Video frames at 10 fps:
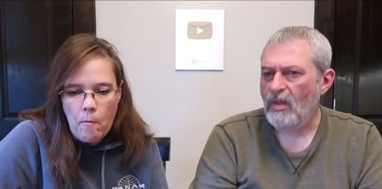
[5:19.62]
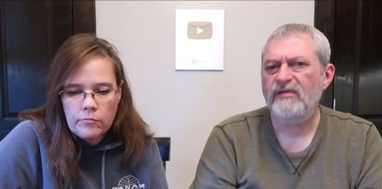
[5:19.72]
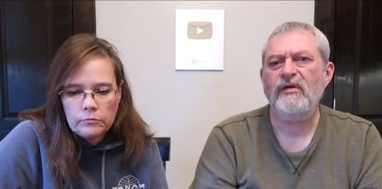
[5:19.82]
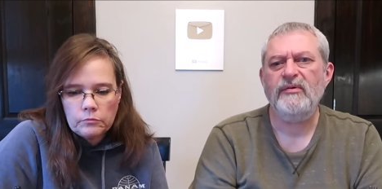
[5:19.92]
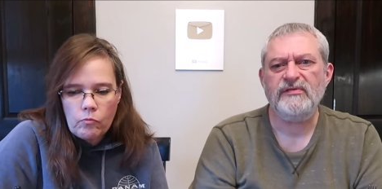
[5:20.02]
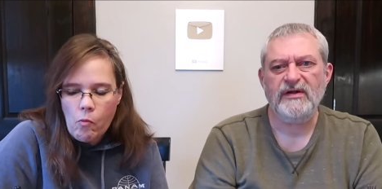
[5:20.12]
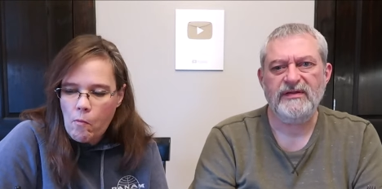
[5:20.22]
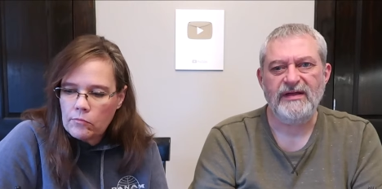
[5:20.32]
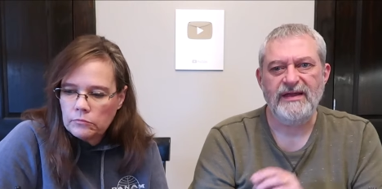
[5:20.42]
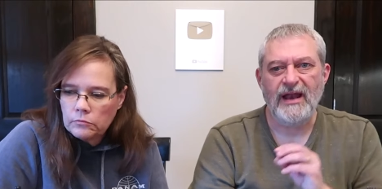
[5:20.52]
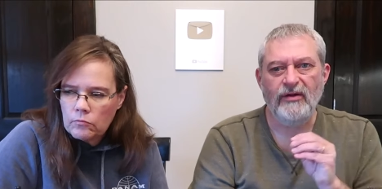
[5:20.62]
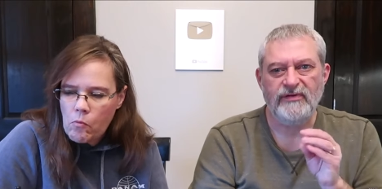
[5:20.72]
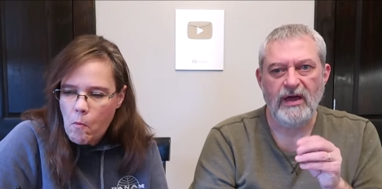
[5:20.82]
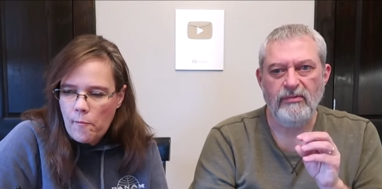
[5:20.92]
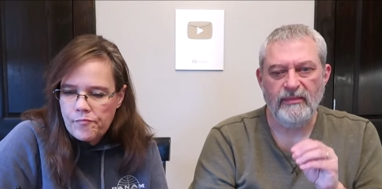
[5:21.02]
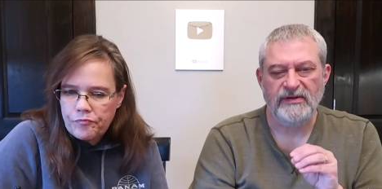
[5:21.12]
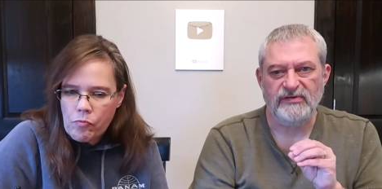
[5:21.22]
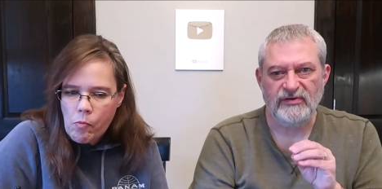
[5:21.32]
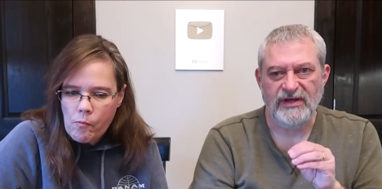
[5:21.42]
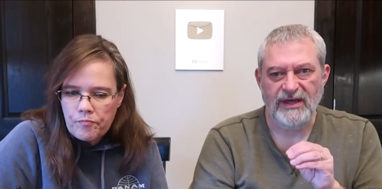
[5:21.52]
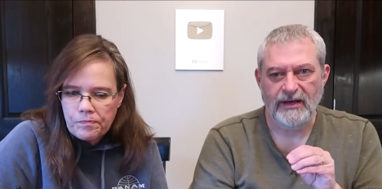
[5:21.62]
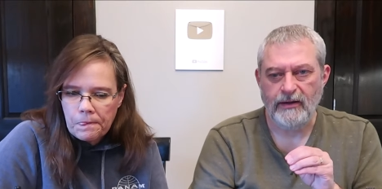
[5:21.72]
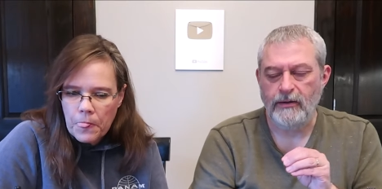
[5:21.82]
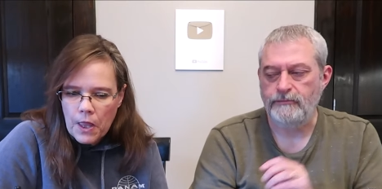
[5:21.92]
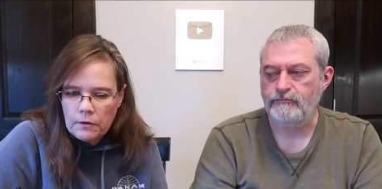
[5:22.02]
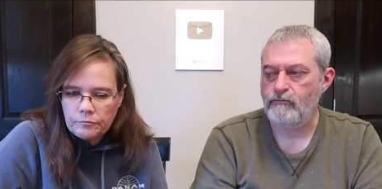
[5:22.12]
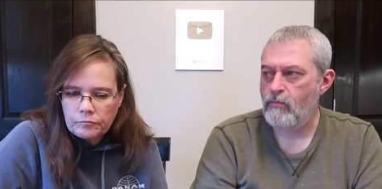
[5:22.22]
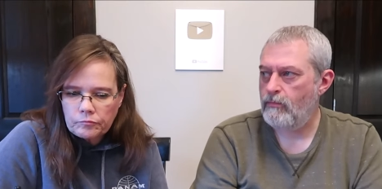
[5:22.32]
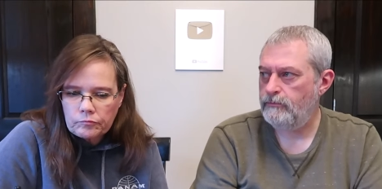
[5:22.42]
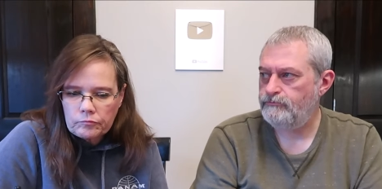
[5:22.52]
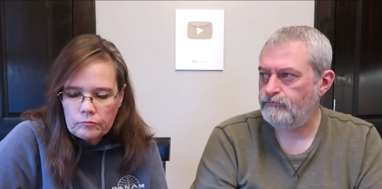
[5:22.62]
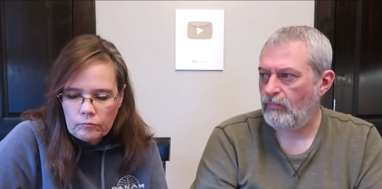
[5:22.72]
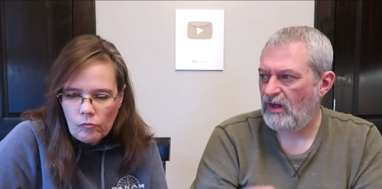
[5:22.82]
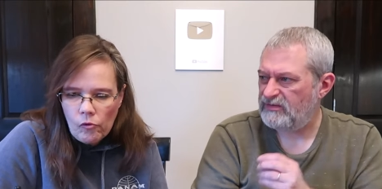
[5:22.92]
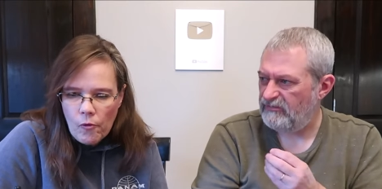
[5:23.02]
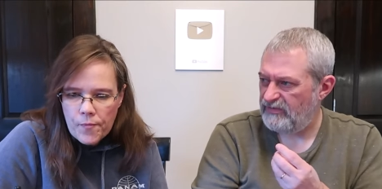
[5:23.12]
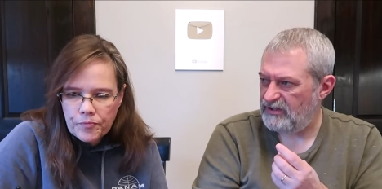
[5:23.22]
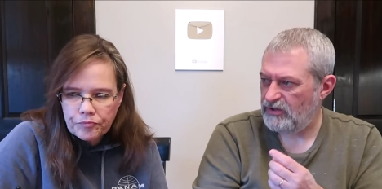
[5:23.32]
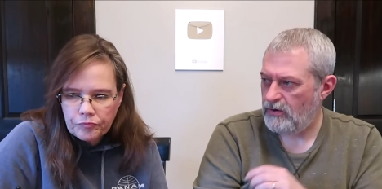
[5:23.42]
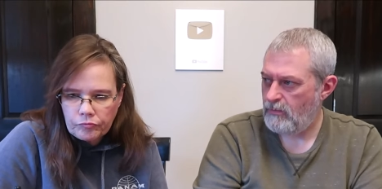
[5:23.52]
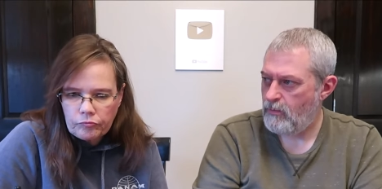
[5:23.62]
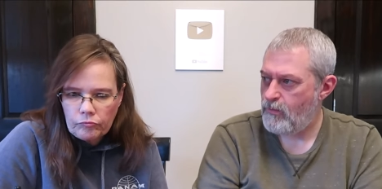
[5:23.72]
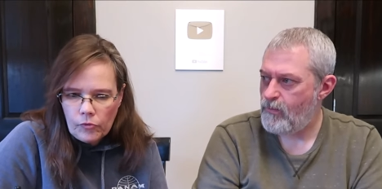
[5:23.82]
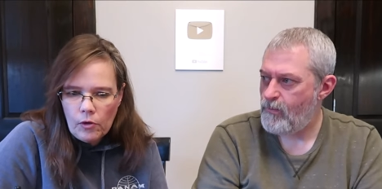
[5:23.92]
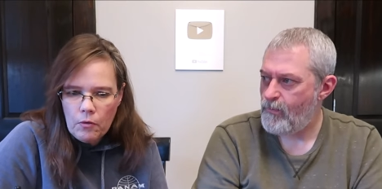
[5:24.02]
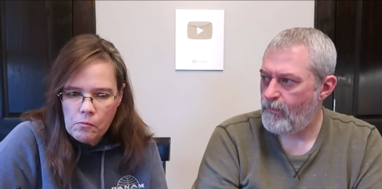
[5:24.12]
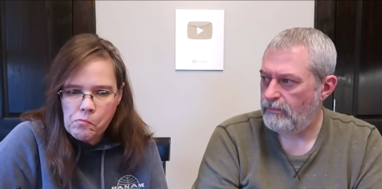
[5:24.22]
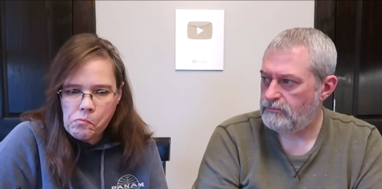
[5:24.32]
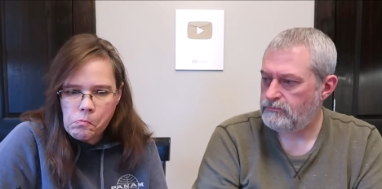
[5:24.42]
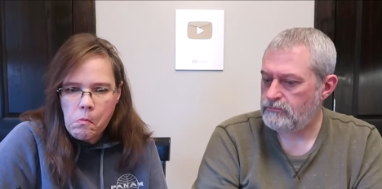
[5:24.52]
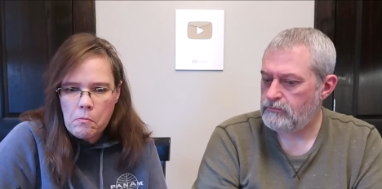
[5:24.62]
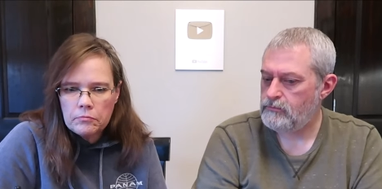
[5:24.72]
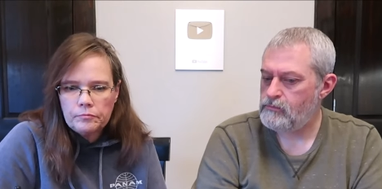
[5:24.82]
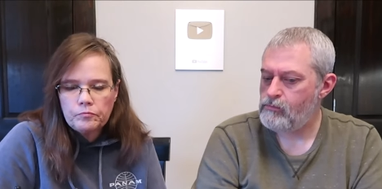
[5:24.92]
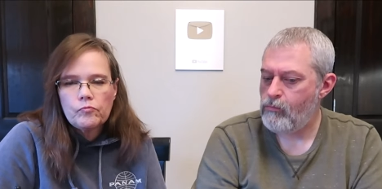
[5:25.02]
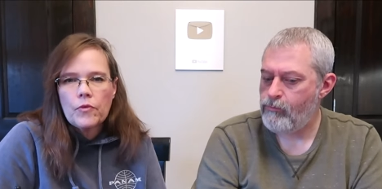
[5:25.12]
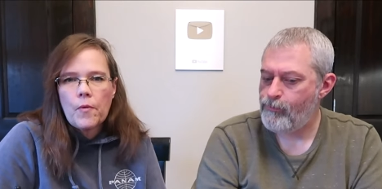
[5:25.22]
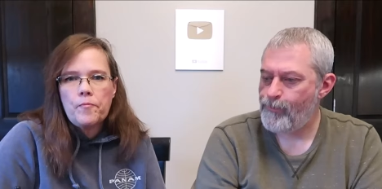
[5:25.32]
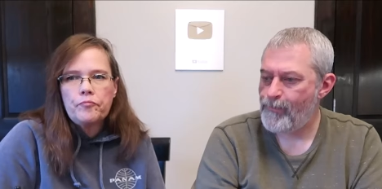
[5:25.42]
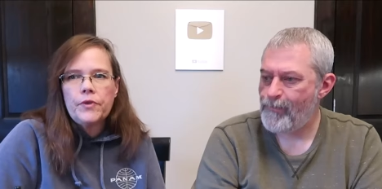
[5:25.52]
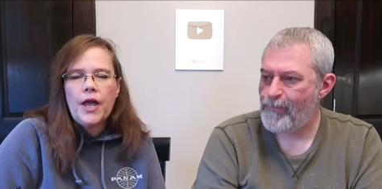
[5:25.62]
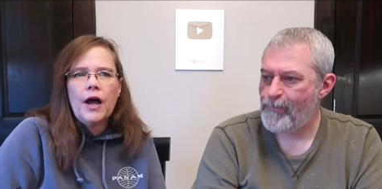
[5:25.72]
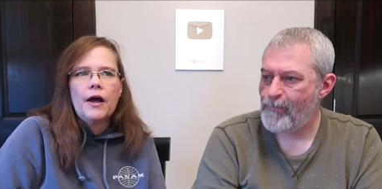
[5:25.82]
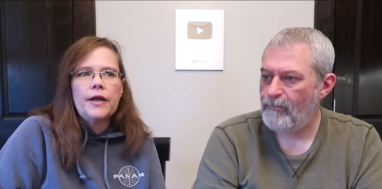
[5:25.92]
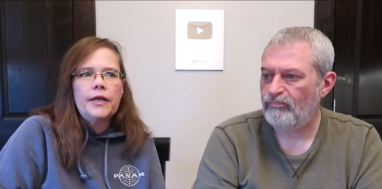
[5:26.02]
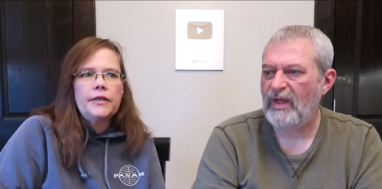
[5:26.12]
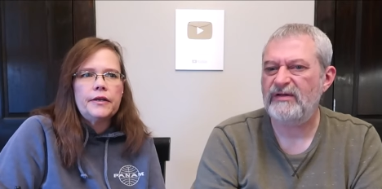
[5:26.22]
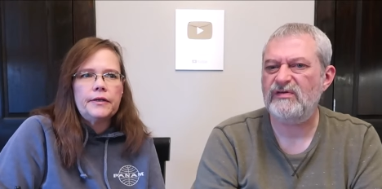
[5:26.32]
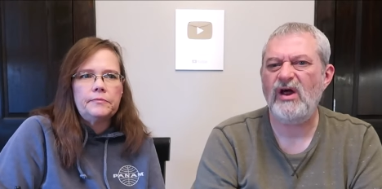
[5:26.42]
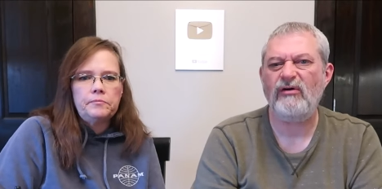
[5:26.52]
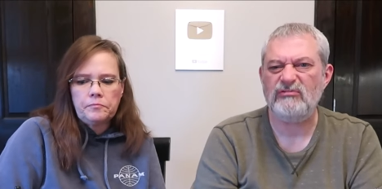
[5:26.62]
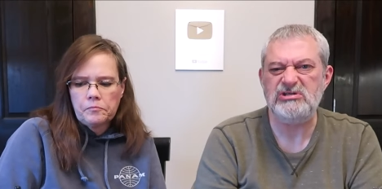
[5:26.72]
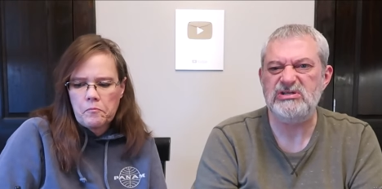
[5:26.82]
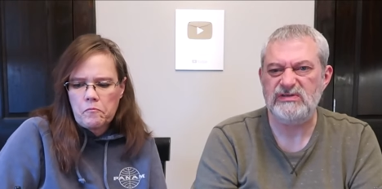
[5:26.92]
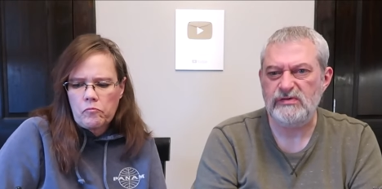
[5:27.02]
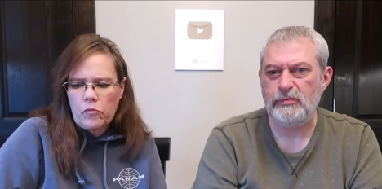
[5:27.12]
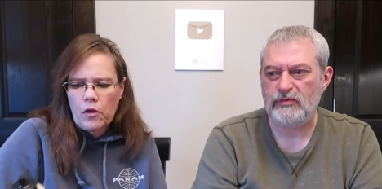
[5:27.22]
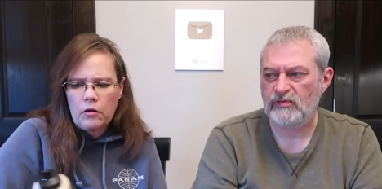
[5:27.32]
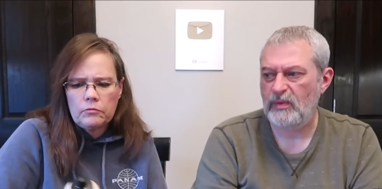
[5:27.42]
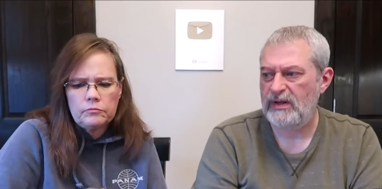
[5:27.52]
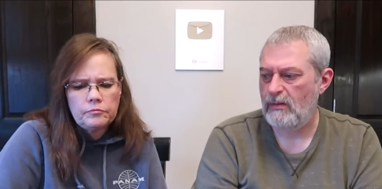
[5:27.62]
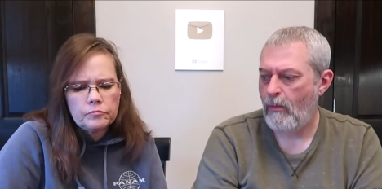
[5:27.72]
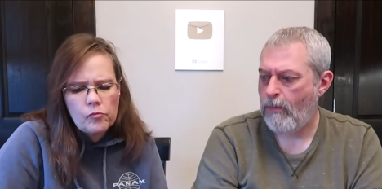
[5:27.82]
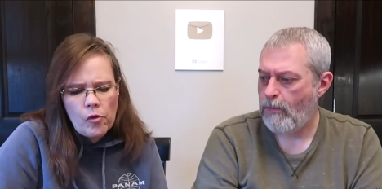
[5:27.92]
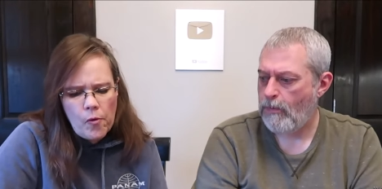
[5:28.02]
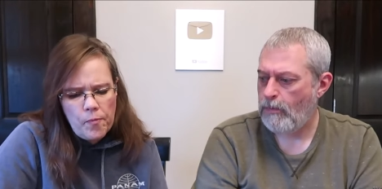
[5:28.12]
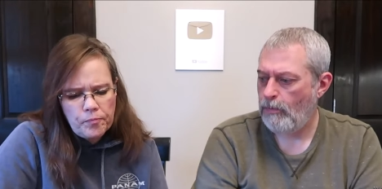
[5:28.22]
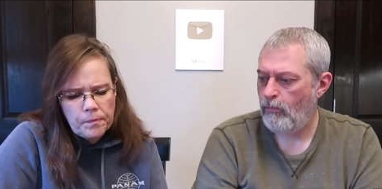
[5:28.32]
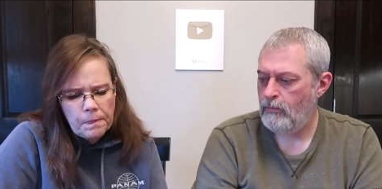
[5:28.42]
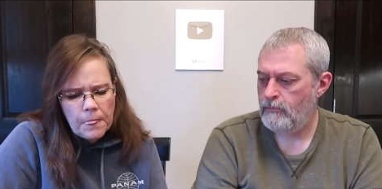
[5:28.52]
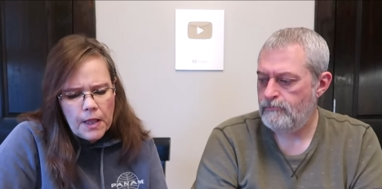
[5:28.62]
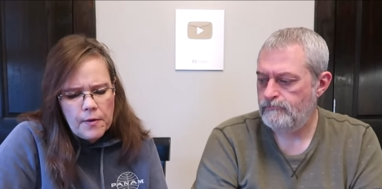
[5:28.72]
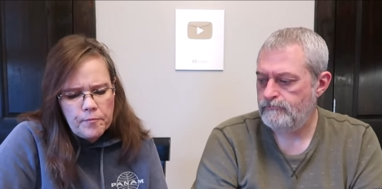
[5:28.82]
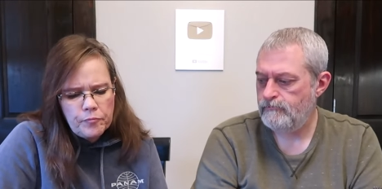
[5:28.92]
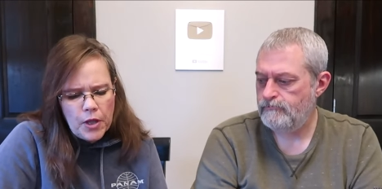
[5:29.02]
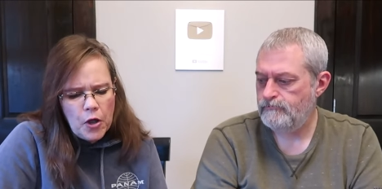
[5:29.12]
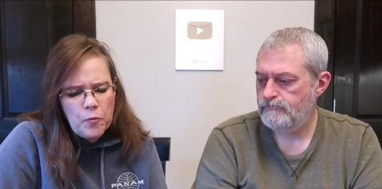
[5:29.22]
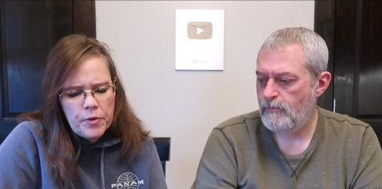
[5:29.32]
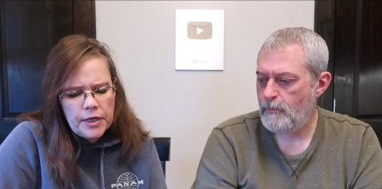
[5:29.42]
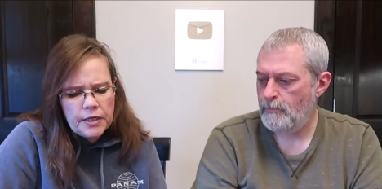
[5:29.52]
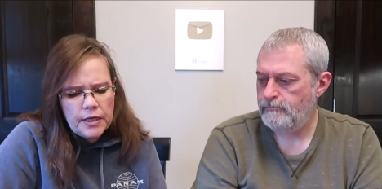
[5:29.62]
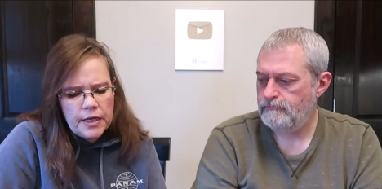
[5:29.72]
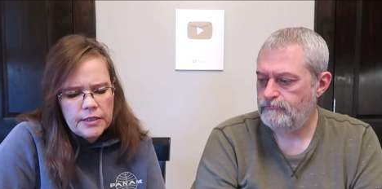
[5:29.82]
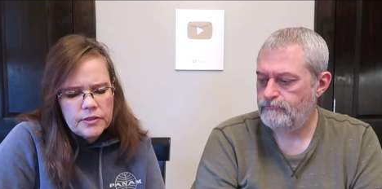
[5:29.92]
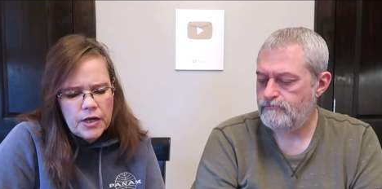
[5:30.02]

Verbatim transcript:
Speaker 1: It's almost got that yellow table mustard kick. Like the vinegar.
Speaker 2: Mm-hmm. Yeah, it, and it's uh, not
Speaker 1: really super sweet.
Speaker 2: No, but it it